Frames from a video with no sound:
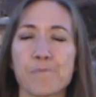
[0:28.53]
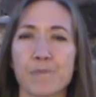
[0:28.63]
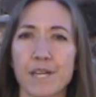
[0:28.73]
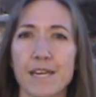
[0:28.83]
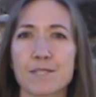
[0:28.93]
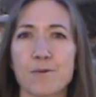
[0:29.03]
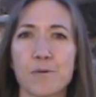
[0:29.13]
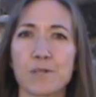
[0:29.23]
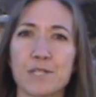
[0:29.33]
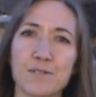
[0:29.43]
but that's
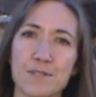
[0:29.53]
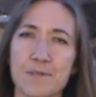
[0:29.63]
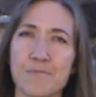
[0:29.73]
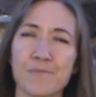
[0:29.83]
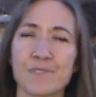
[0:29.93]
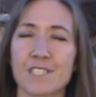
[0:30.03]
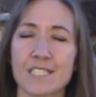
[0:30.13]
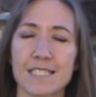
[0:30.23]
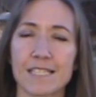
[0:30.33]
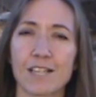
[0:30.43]
what we'll use
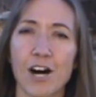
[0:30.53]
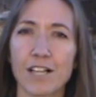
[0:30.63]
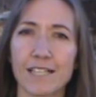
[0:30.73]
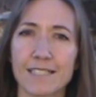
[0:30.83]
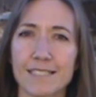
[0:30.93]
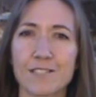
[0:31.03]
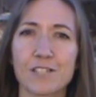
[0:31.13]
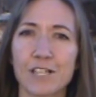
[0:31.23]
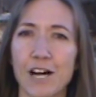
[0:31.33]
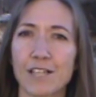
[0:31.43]
just to call it. You
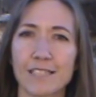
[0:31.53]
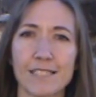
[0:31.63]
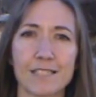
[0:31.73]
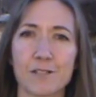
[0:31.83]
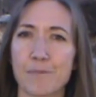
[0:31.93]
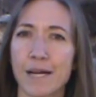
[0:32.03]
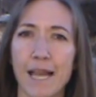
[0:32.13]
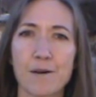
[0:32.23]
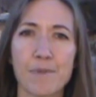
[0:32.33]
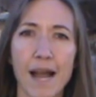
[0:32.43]
can call it your bug
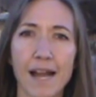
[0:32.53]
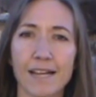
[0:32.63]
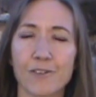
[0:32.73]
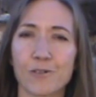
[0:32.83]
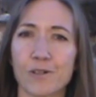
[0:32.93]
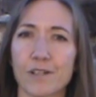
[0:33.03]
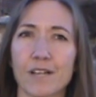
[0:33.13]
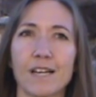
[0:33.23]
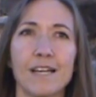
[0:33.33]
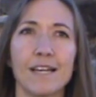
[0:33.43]
out bag
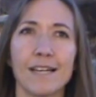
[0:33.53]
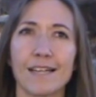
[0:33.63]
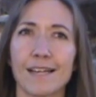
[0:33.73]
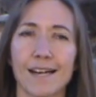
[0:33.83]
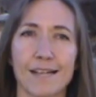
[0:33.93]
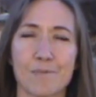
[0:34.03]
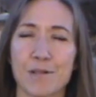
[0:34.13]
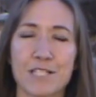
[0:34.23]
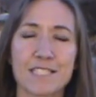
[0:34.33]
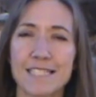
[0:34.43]
or
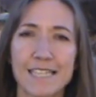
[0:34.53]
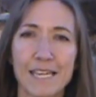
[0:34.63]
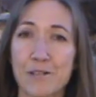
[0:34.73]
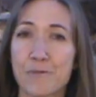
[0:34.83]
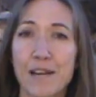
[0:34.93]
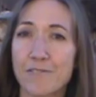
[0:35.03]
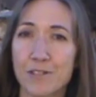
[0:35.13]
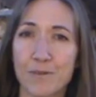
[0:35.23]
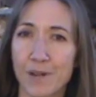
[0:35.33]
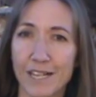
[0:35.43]
emergency kit, whatever
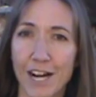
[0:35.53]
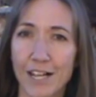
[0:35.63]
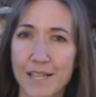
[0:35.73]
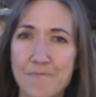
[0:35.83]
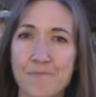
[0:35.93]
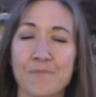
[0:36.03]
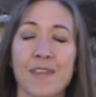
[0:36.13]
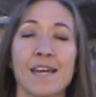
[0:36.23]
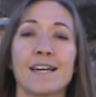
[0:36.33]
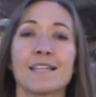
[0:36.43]
you want to call it.
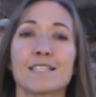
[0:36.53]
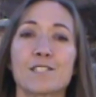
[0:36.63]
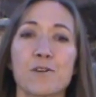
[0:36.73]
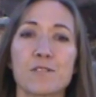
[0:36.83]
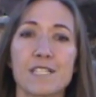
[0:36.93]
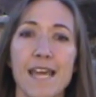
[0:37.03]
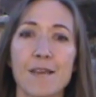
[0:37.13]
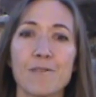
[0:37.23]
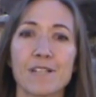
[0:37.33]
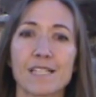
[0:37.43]
So
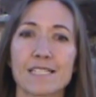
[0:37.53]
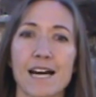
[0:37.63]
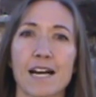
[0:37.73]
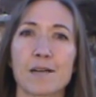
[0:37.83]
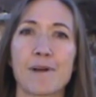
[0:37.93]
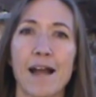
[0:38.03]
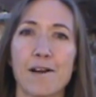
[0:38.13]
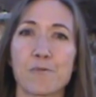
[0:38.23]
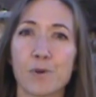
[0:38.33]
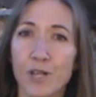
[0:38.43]
today we are going to talk about
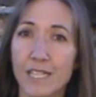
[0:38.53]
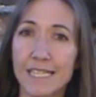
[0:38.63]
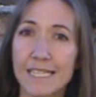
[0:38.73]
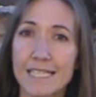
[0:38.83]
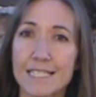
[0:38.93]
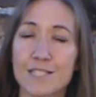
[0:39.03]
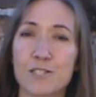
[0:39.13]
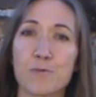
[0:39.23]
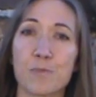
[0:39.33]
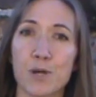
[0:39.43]
how important it is
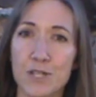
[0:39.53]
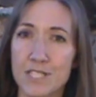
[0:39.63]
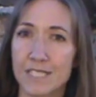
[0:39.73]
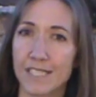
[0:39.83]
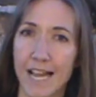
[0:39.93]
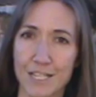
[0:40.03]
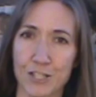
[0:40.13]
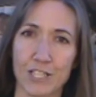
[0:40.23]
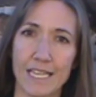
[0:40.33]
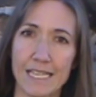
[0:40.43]
to personalize
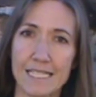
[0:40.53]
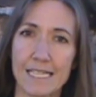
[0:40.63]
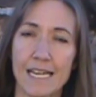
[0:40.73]
your kit.